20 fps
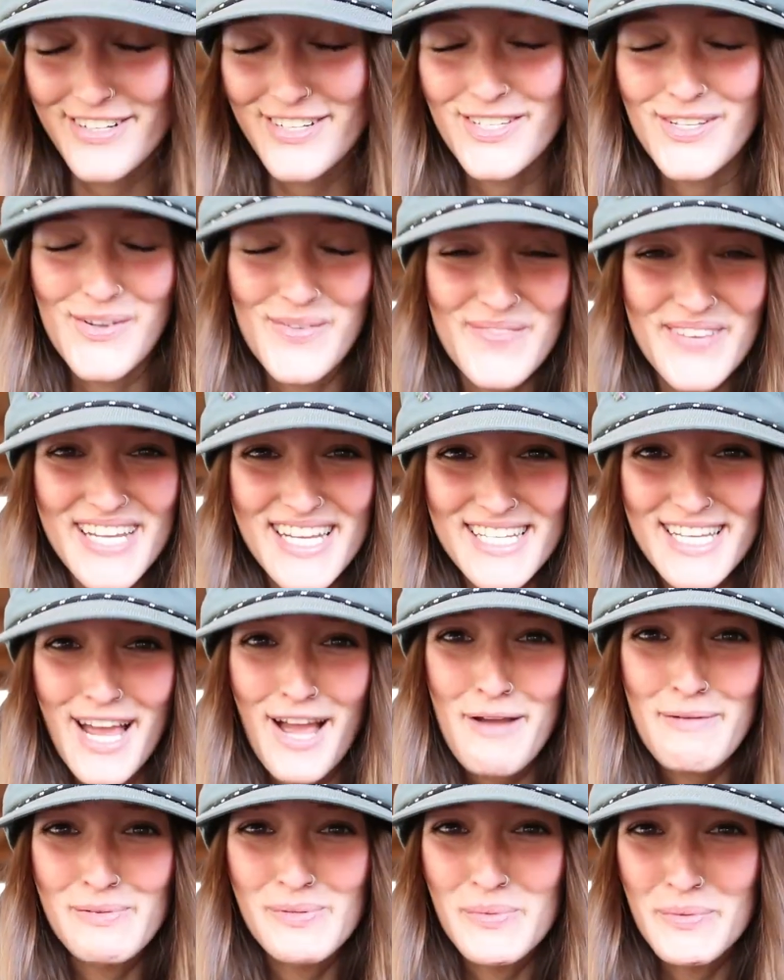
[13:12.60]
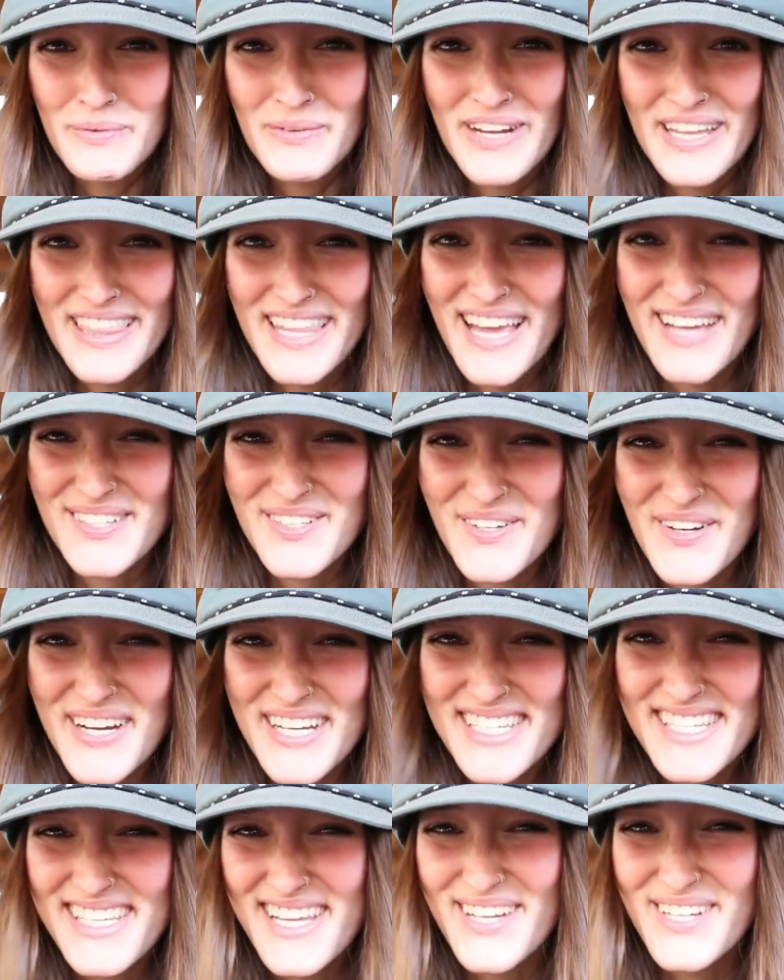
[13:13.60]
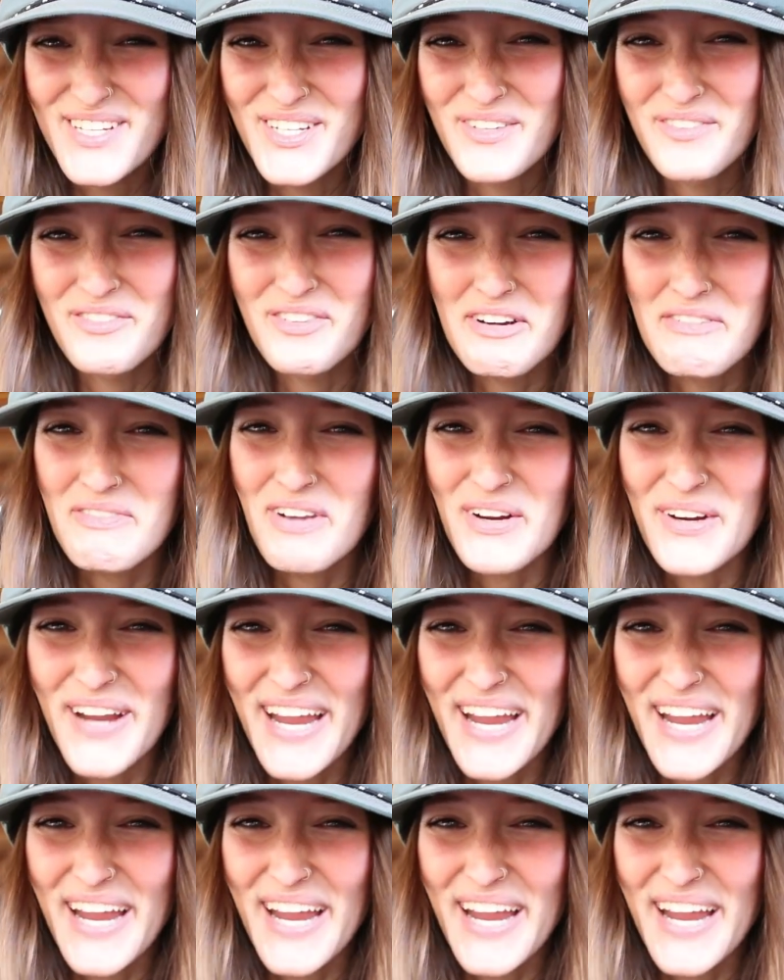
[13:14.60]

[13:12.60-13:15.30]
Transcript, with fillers: are so many times when we're in that transition from her